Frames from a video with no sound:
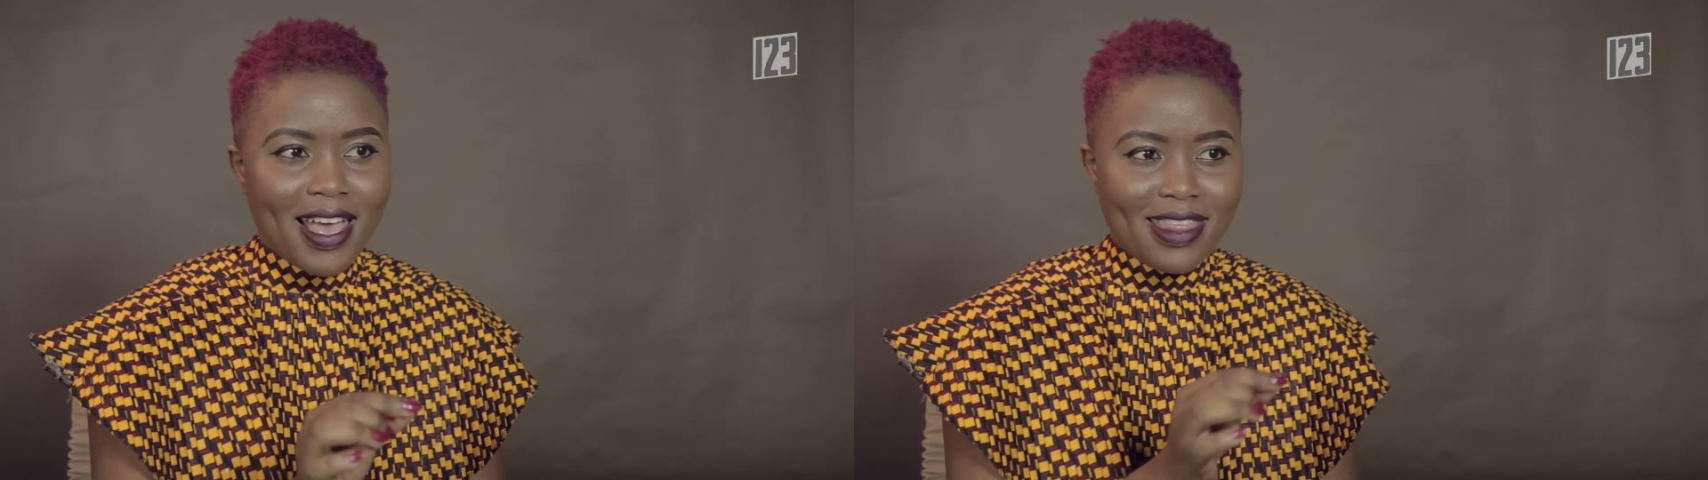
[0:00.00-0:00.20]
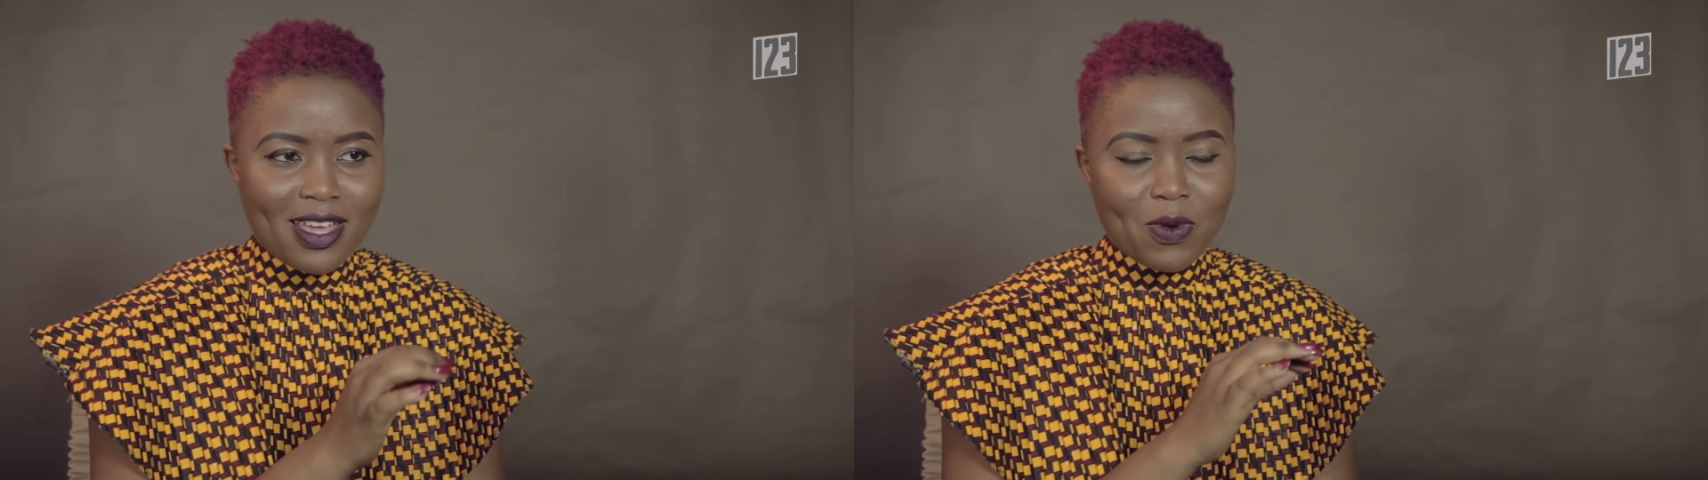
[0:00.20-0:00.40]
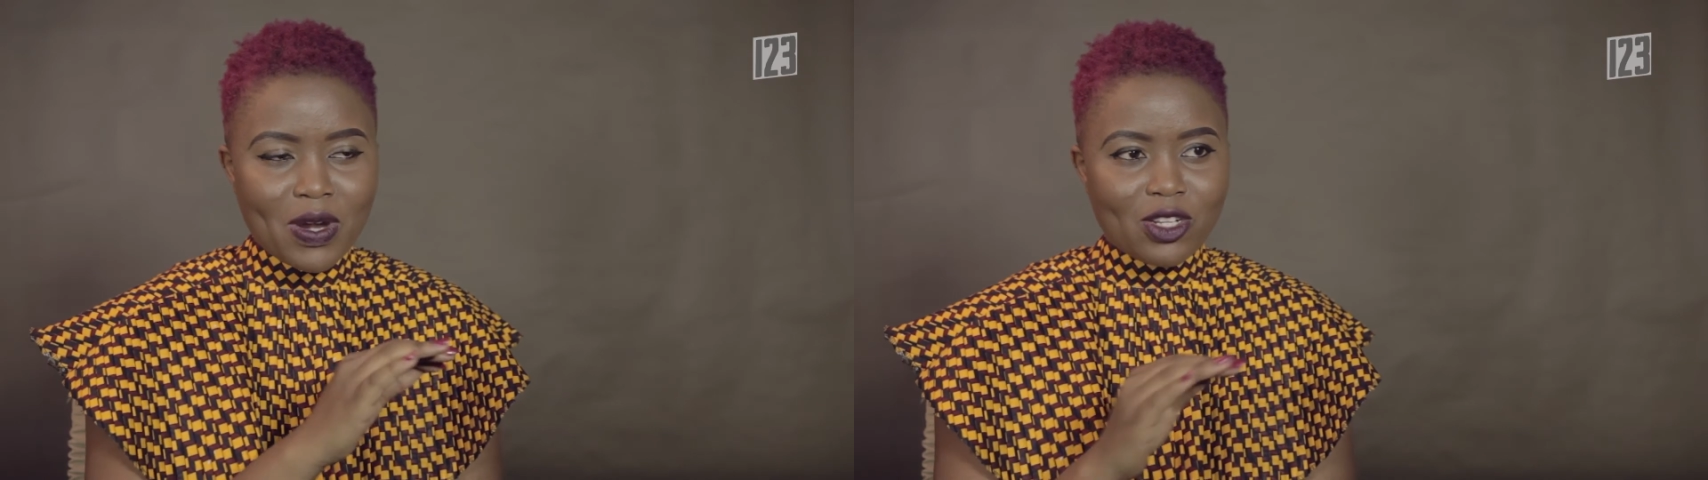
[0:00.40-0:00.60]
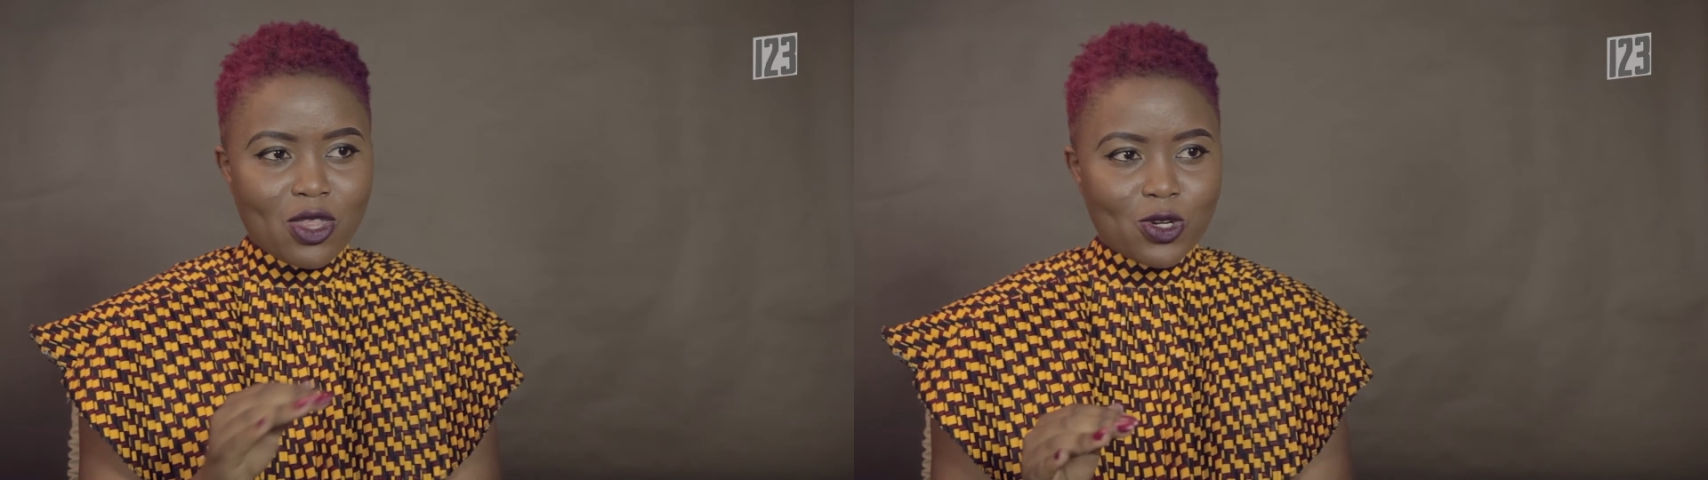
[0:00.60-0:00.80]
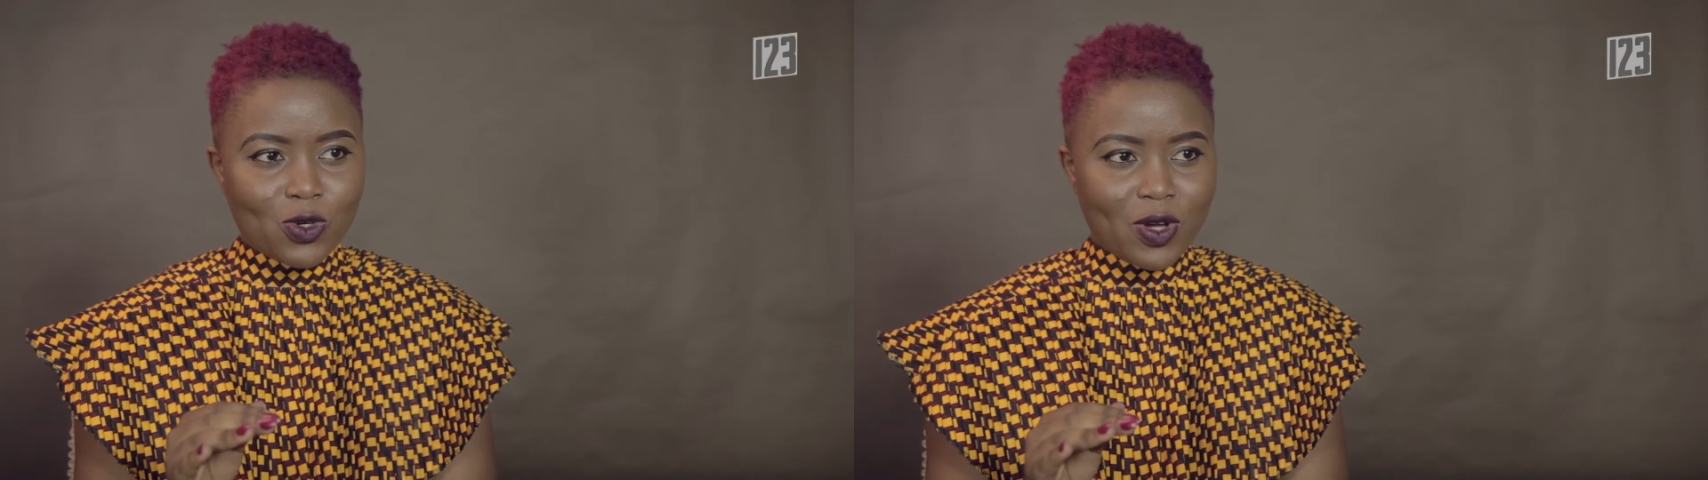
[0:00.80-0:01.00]
And then when
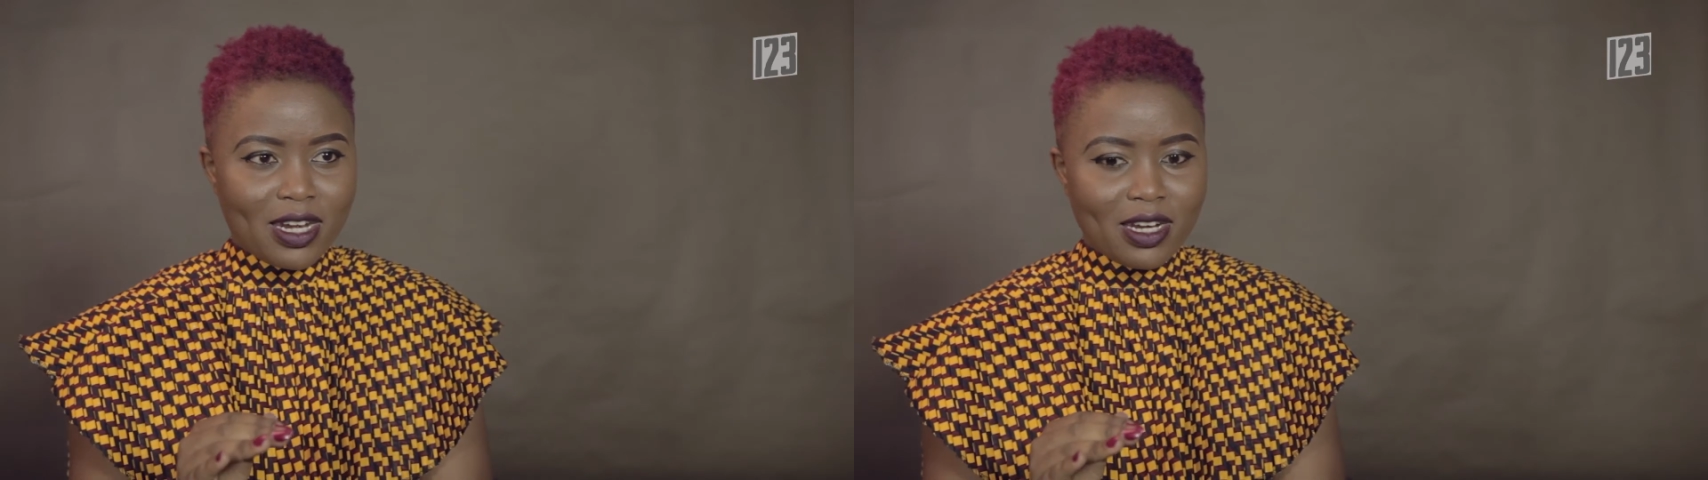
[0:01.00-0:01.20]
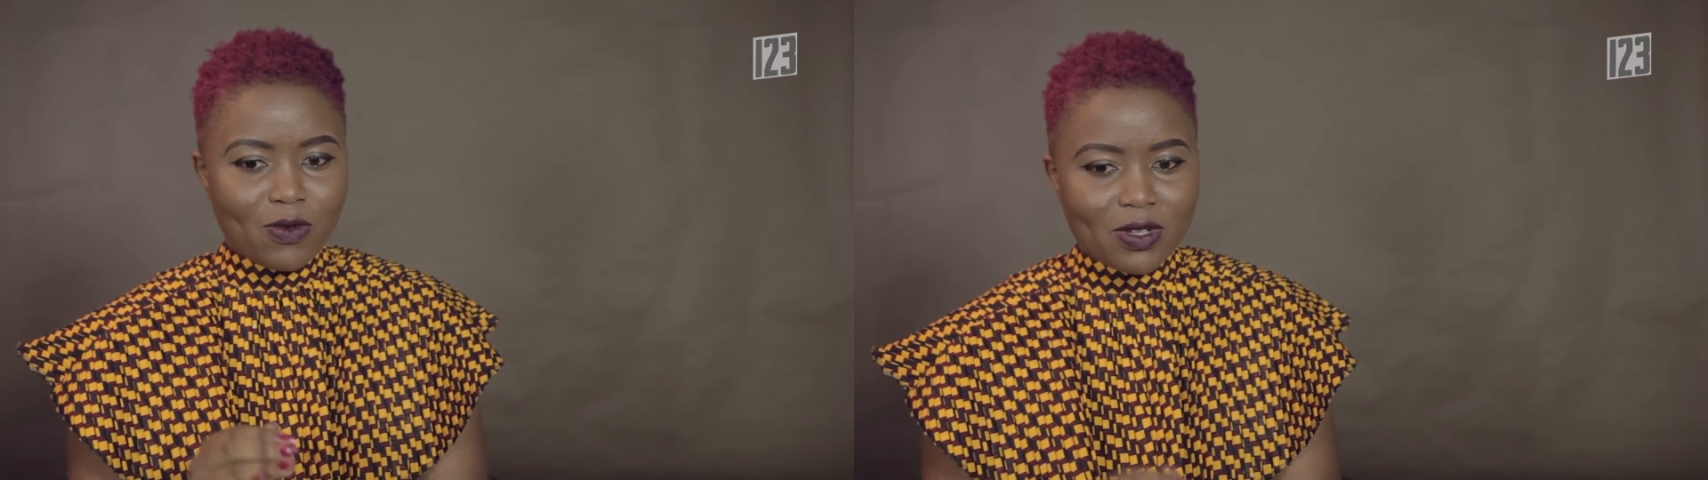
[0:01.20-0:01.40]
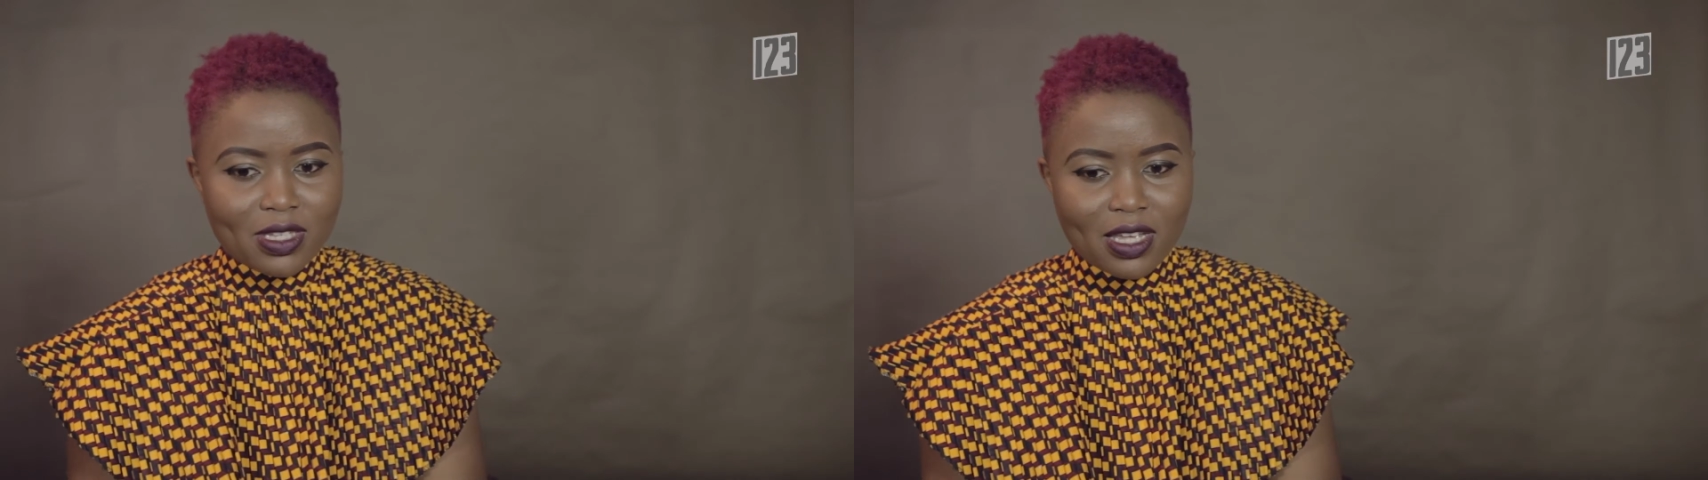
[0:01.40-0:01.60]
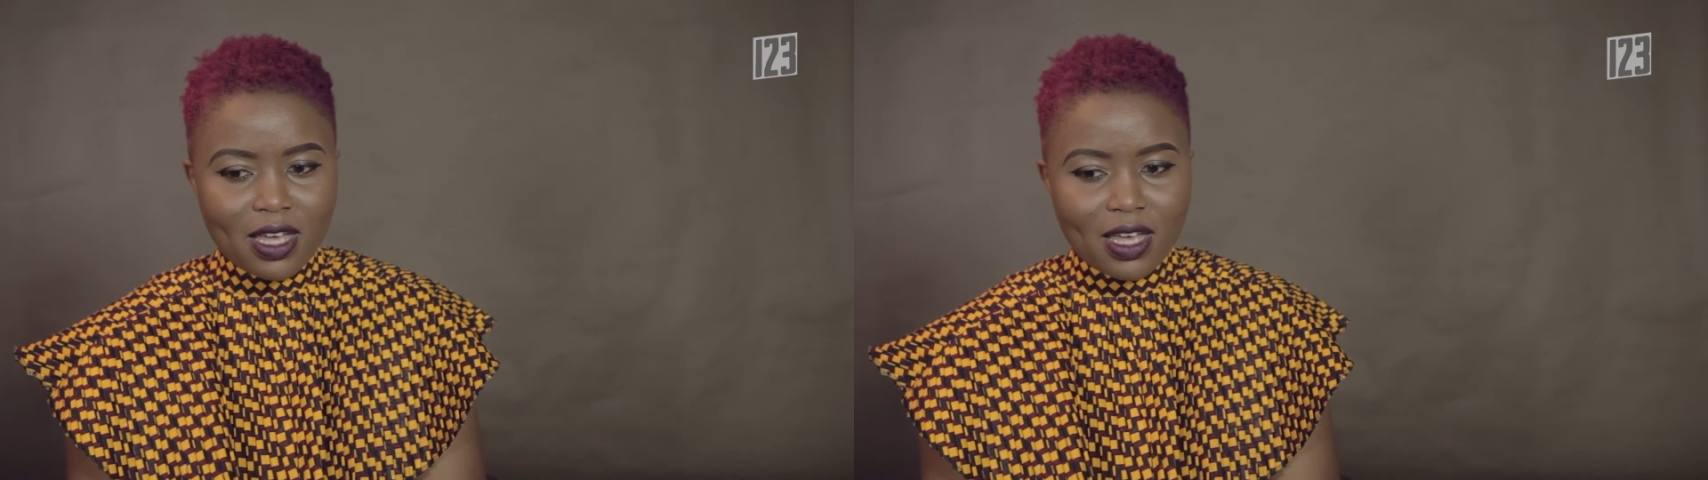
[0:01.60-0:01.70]
the show ended was,